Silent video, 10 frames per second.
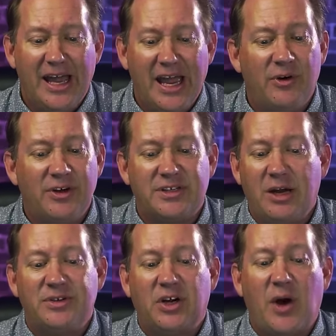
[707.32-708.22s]

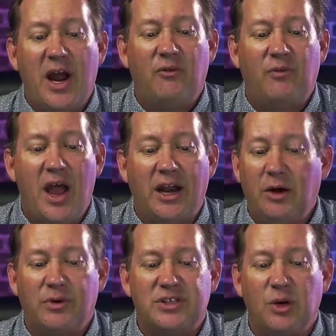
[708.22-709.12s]
was a great event. It
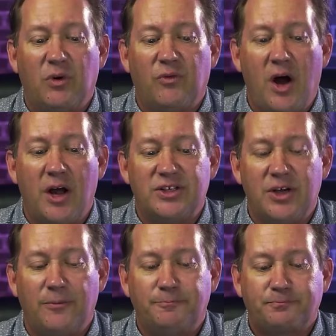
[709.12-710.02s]
was super fun.
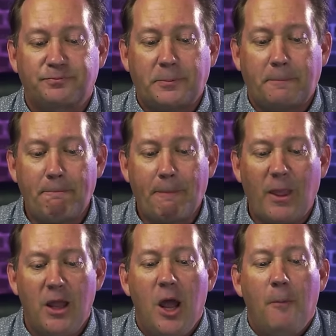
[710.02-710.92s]
So
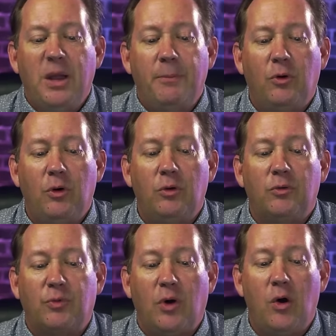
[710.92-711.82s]
people
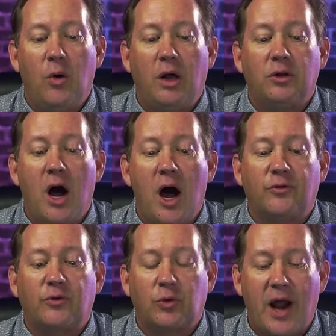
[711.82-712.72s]
throw a lot
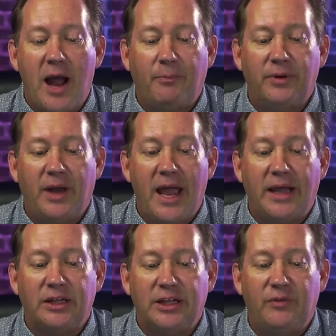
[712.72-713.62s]
of crap
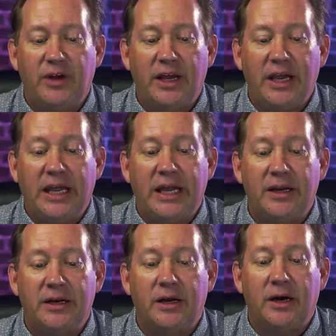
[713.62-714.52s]
at living
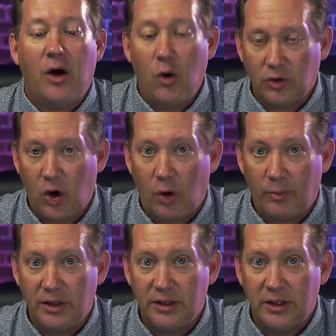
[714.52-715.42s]
in
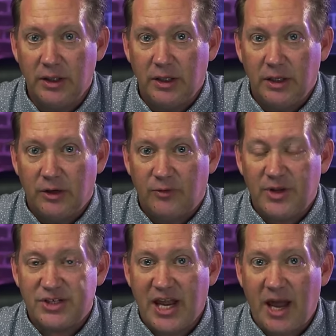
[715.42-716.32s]
Oklahoma from
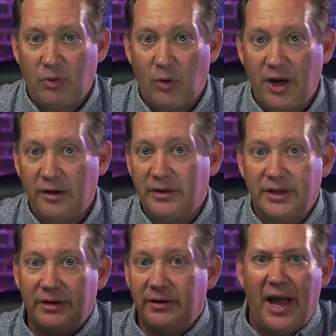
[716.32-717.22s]
the standpoint of,
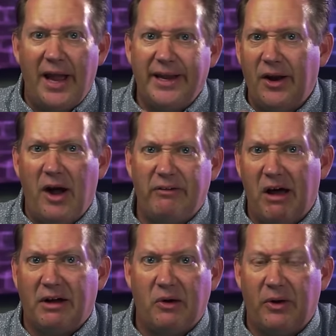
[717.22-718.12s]
you don't have a
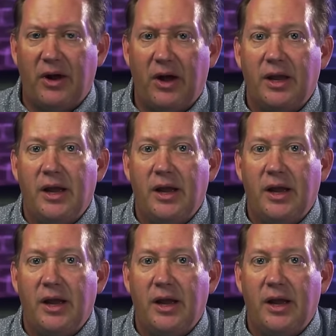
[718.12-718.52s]
lot going on.